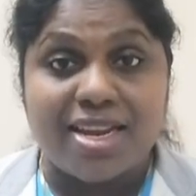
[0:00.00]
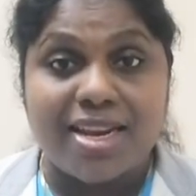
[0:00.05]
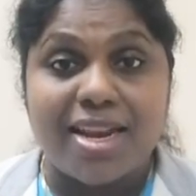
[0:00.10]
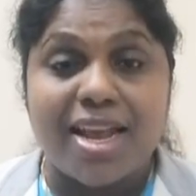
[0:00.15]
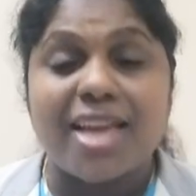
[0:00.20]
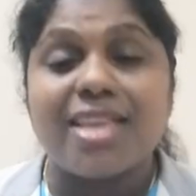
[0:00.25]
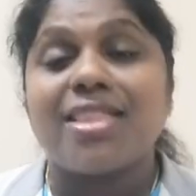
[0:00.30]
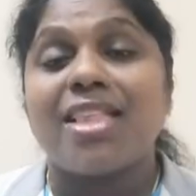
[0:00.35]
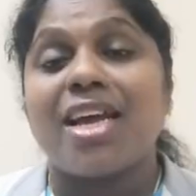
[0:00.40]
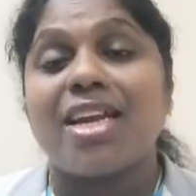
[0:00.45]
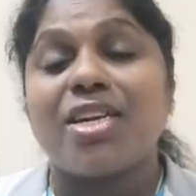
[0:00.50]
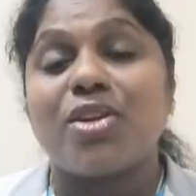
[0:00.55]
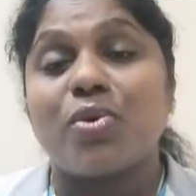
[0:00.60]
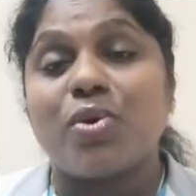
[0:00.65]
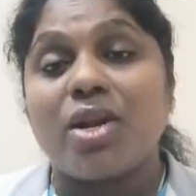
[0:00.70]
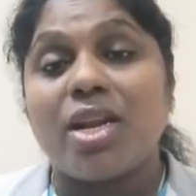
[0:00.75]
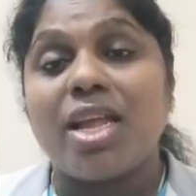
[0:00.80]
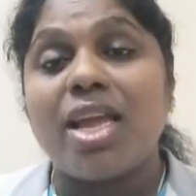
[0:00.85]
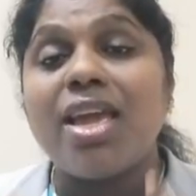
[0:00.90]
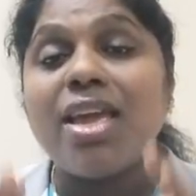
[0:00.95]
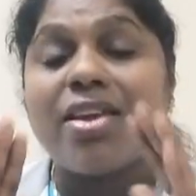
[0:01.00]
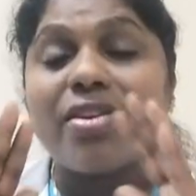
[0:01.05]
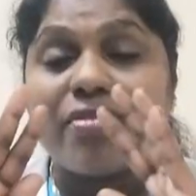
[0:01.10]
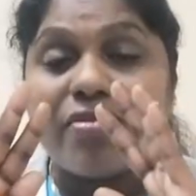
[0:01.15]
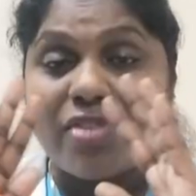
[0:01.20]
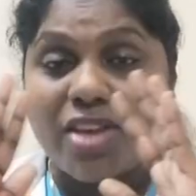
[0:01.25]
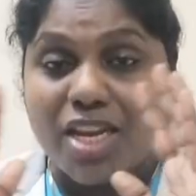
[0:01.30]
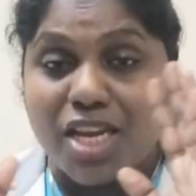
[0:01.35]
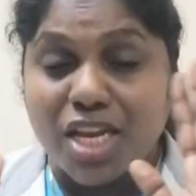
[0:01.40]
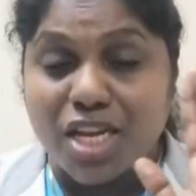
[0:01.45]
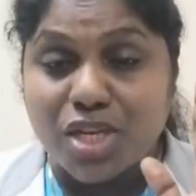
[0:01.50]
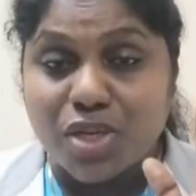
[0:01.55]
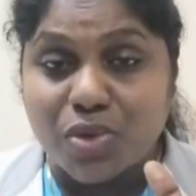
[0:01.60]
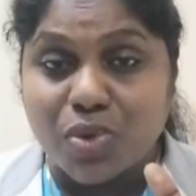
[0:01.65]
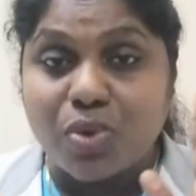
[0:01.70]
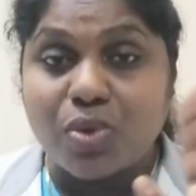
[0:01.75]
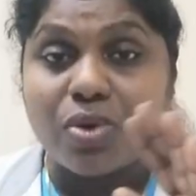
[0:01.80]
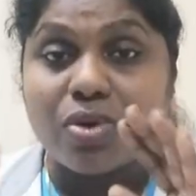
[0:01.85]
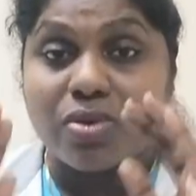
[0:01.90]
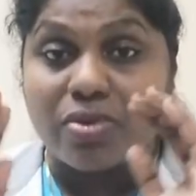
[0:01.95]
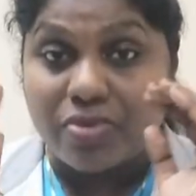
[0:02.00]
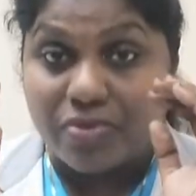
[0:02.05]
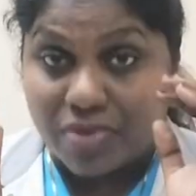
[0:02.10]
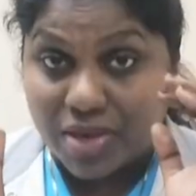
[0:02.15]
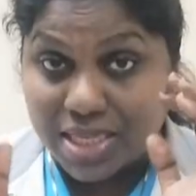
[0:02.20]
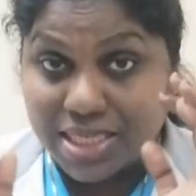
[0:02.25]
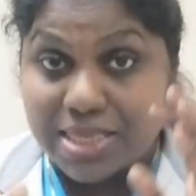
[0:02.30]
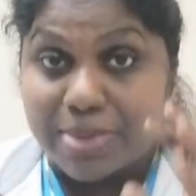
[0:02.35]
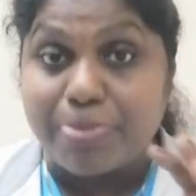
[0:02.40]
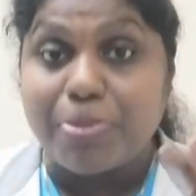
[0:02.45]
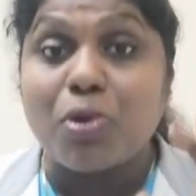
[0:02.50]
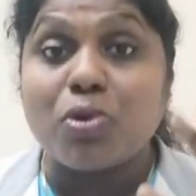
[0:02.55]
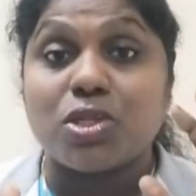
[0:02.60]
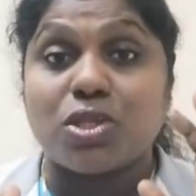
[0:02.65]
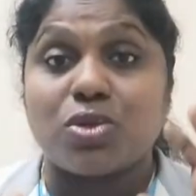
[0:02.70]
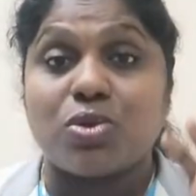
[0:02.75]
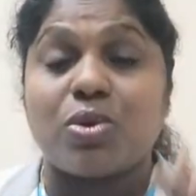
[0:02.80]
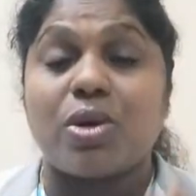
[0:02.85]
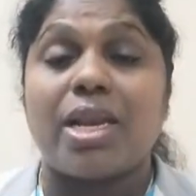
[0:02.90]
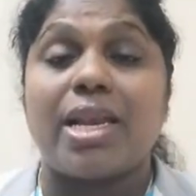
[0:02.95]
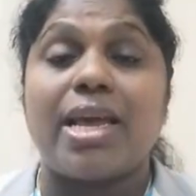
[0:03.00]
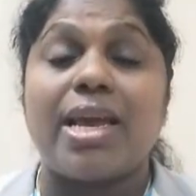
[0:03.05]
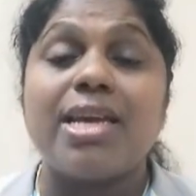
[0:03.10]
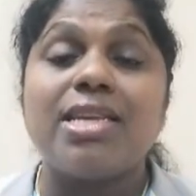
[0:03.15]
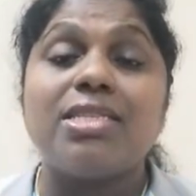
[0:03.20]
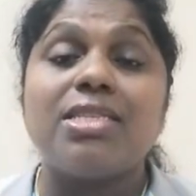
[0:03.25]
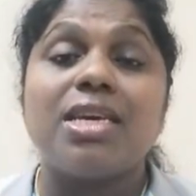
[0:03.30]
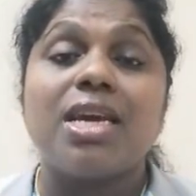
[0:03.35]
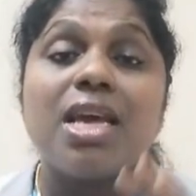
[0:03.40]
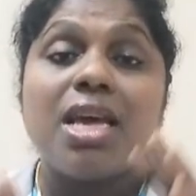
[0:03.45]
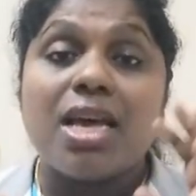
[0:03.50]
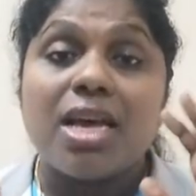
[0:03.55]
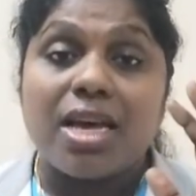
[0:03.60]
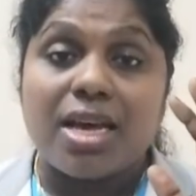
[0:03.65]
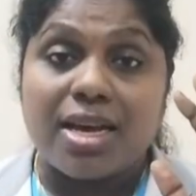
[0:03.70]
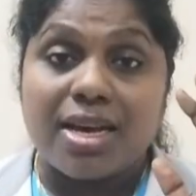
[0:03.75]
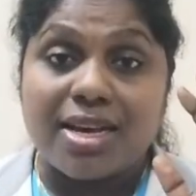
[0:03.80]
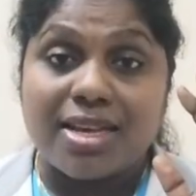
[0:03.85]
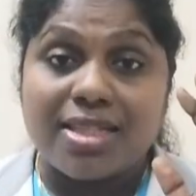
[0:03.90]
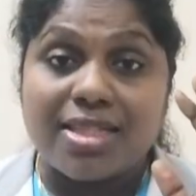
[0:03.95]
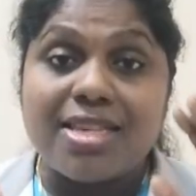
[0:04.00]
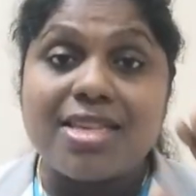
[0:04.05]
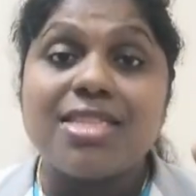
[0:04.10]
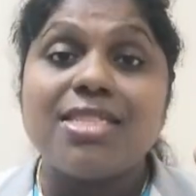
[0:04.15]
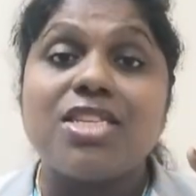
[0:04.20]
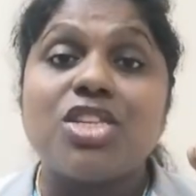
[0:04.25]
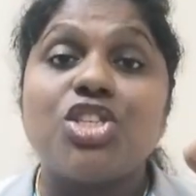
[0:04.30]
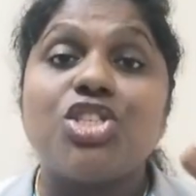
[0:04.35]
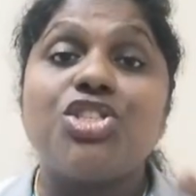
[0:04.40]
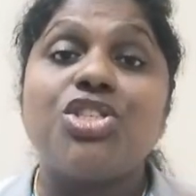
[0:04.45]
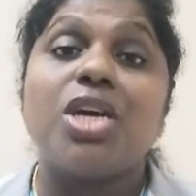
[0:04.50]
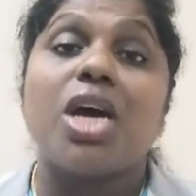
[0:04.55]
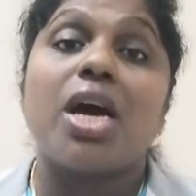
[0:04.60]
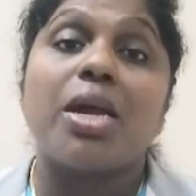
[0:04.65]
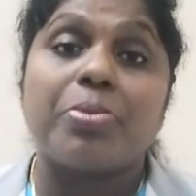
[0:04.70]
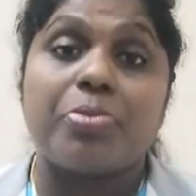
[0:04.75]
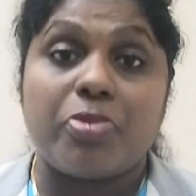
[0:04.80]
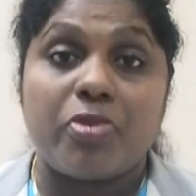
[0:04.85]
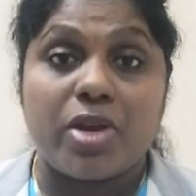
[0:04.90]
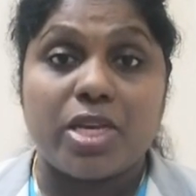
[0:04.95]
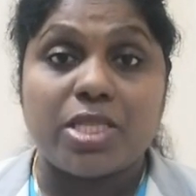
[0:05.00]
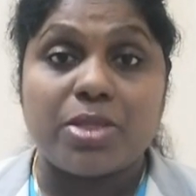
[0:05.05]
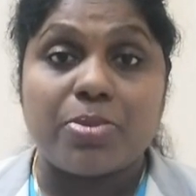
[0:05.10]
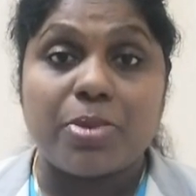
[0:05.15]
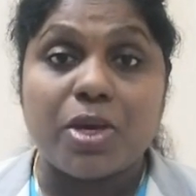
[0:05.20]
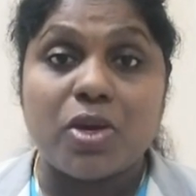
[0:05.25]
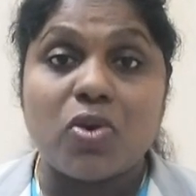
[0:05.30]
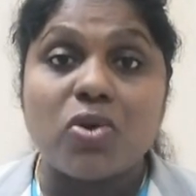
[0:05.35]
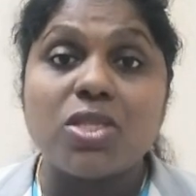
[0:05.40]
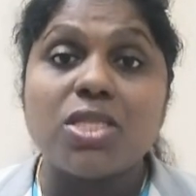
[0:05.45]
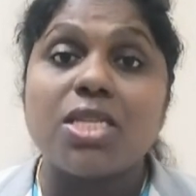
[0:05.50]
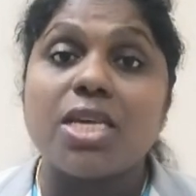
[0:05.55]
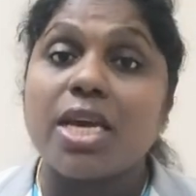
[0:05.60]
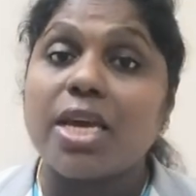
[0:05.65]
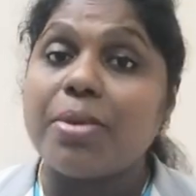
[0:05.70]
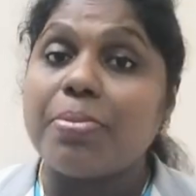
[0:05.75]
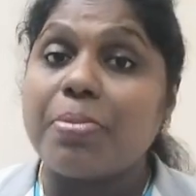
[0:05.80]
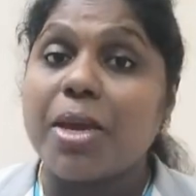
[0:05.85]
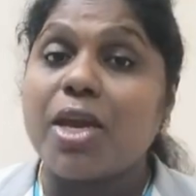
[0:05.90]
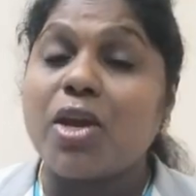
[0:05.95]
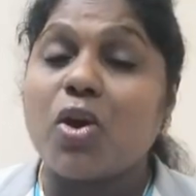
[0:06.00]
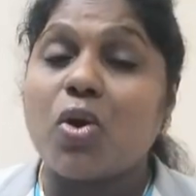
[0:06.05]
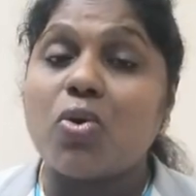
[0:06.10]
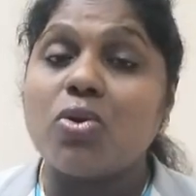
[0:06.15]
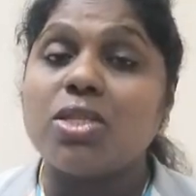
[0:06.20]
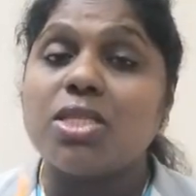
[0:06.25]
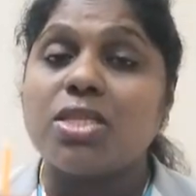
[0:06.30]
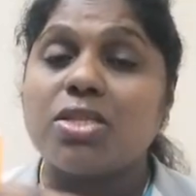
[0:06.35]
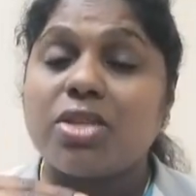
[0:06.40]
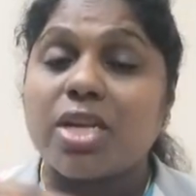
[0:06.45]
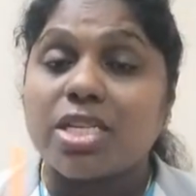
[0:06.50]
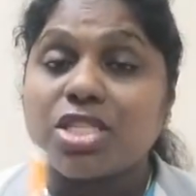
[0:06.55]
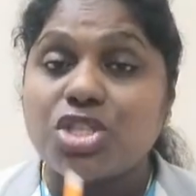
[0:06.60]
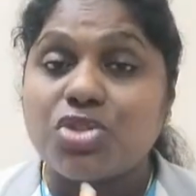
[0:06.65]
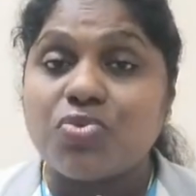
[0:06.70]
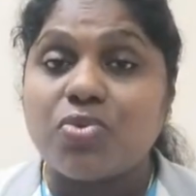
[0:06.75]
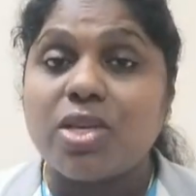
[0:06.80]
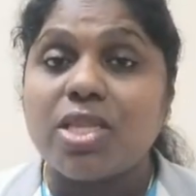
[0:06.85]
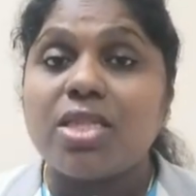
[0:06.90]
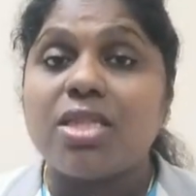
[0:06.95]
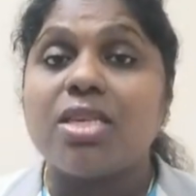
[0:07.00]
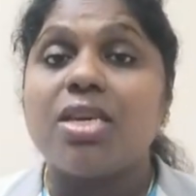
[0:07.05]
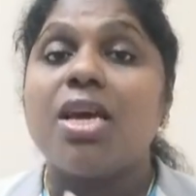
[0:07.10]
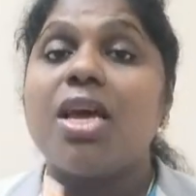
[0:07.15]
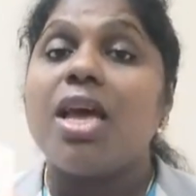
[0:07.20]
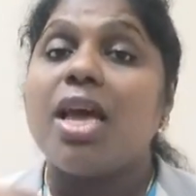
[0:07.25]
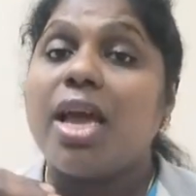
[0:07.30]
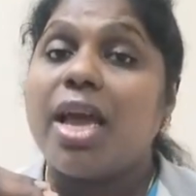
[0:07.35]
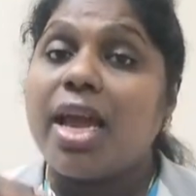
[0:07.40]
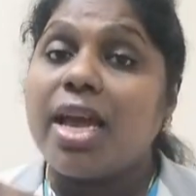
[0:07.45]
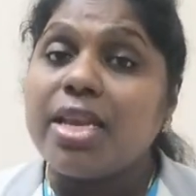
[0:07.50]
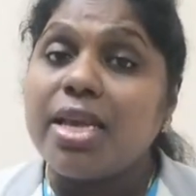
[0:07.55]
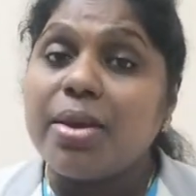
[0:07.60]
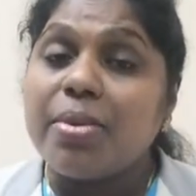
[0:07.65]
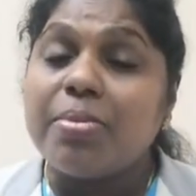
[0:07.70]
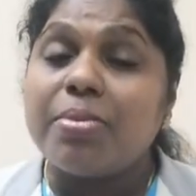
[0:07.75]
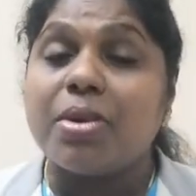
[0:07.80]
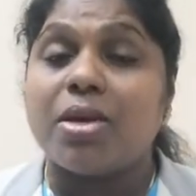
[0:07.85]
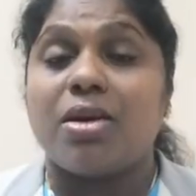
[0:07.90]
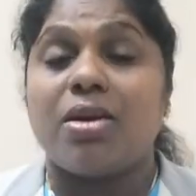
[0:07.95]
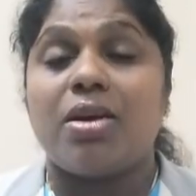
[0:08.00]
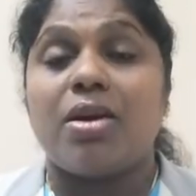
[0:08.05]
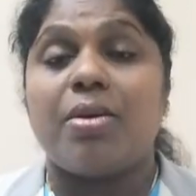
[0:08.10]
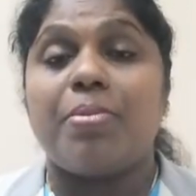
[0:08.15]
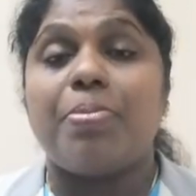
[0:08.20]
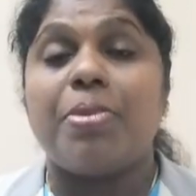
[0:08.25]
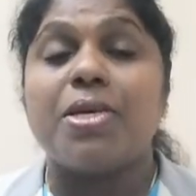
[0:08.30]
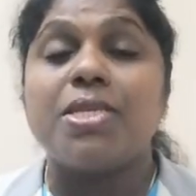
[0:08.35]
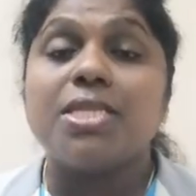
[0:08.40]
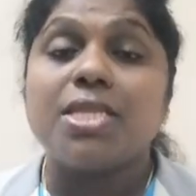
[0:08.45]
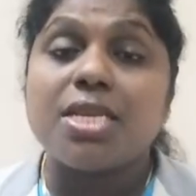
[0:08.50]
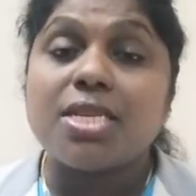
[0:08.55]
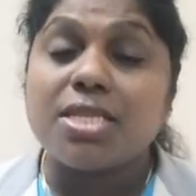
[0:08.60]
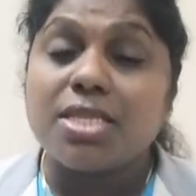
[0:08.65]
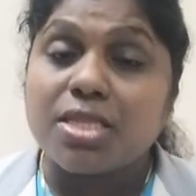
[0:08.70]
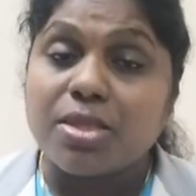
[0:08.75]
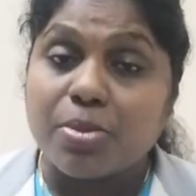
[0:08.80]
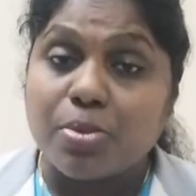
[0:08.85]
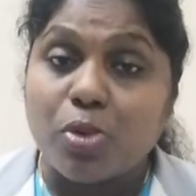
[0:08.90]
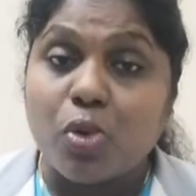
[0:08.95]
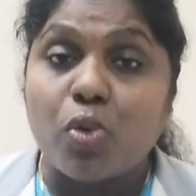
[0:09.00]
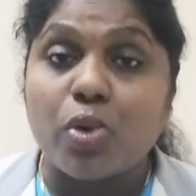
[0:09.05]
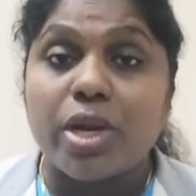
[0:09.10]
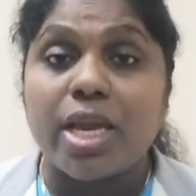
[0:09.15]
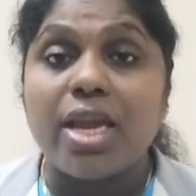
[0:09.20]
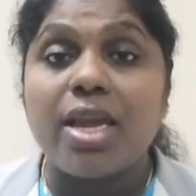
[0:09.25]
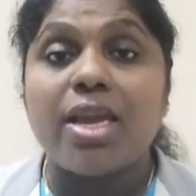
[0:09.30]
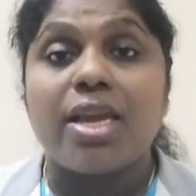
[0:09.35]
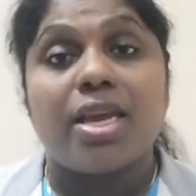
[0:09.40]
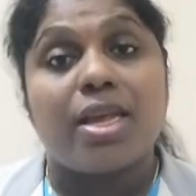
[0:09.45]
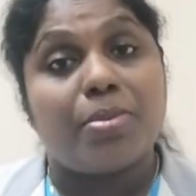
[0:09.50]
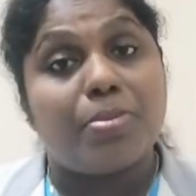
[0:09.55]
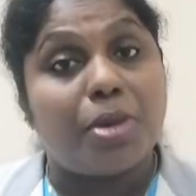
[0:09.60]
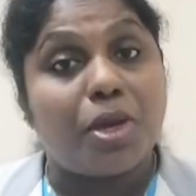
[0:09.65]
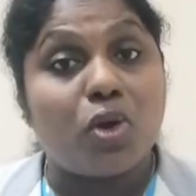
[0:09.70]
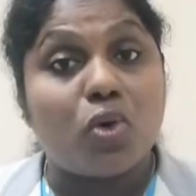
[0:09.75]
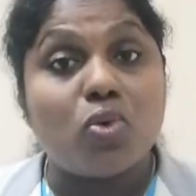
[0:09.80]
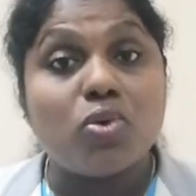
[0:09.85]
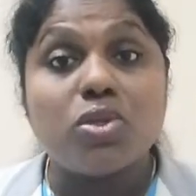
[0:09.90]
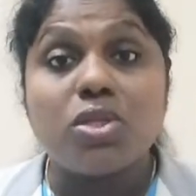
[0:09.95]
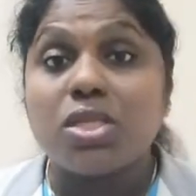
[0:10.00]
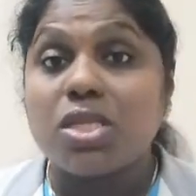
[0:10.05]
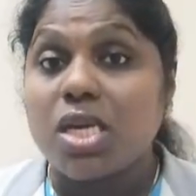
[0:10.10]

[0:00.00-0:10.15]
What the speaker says: Like that only we supposed to collect this sharp waste, because it may cause touch with any person's body, it may cause